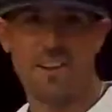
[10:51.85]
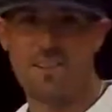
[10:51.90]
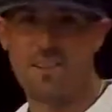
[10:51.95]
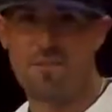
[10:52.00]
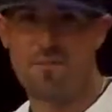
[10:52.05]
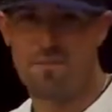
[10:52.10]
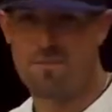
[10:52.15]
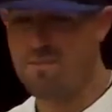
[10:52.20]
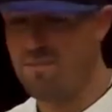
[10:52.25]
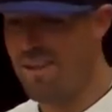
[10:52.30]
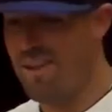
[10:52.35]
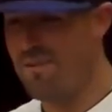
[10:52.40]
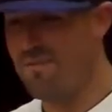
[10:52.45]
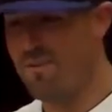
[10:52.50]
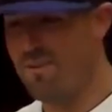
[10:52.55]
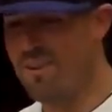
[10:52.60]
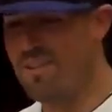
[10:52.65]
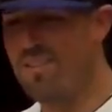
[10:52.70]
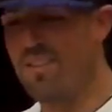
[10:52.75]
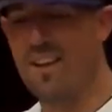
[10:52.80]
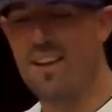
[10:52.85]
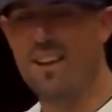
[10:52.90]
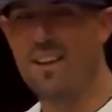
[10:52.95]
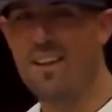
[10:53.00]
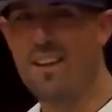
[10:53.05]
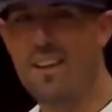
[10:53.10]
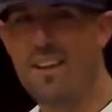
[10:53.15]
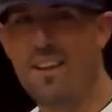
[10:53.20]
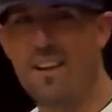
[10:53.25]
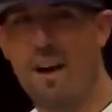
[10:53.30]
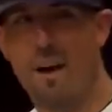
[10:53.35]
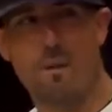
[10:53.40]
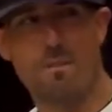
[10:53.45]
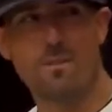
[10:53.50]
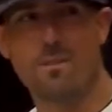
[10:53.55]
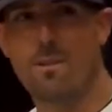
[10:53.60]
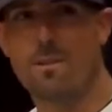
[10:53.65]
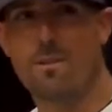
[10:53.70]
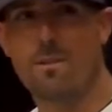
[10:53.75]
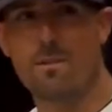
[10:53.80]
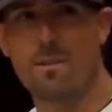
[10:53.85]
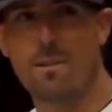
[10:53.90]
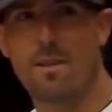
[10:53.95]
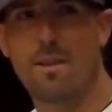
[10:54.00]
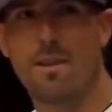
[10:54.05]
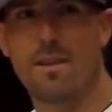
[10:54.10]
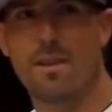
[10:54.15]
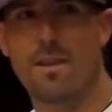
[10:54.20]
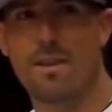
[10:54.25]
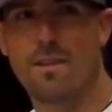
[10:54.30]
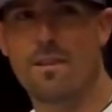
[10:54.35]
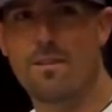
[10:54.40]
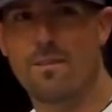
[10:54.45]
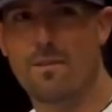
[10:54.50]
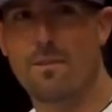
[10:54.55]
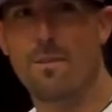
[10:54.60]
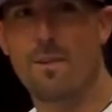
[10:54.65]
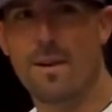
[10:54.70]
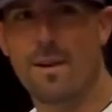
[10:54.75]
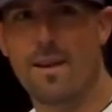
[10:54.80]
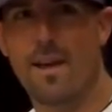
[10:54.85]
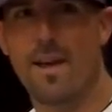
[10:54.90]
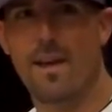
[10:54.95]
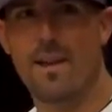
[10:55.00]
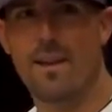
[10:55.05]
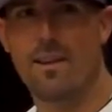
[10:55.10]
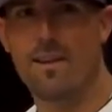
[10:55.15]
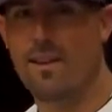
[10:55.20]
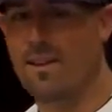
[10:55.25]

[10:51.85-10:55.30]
I knew from day one that I was going to play for my dad